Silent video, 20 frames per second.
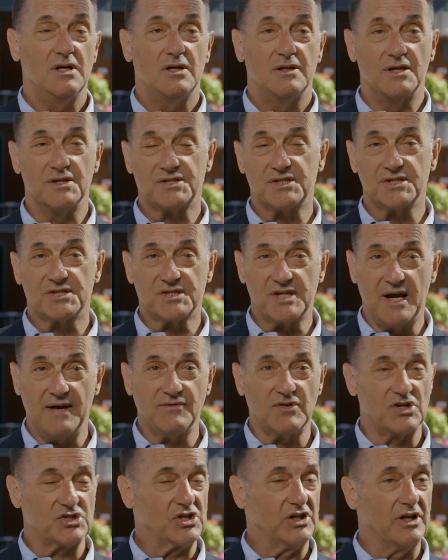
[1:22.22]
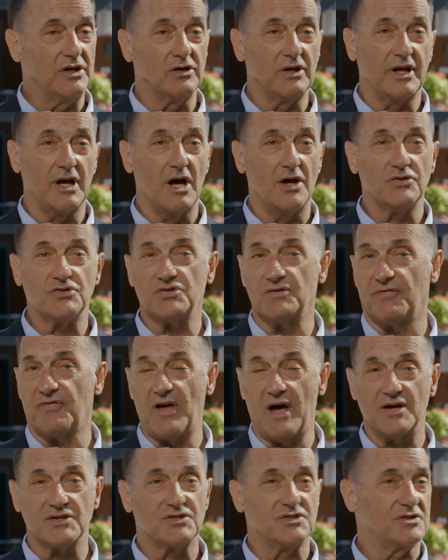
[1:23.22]
this has saved us literally hundreds of
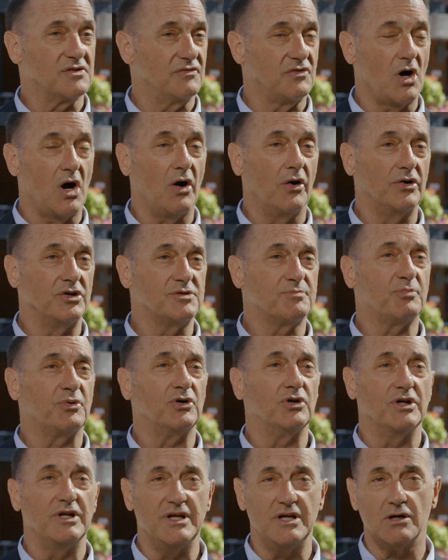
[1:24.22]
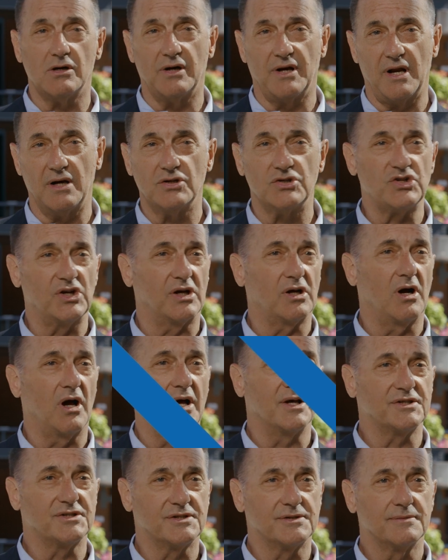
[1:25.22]
thousands of dollars per year in energy
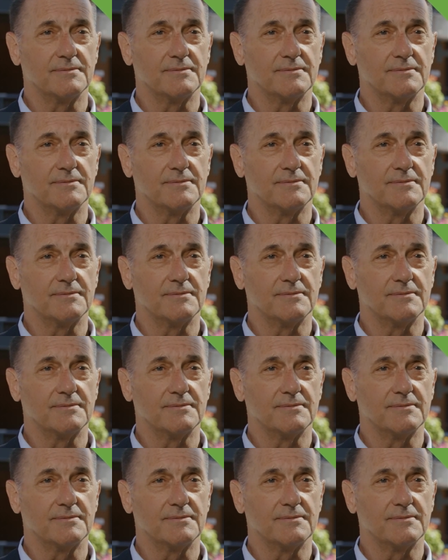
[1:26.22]
costs.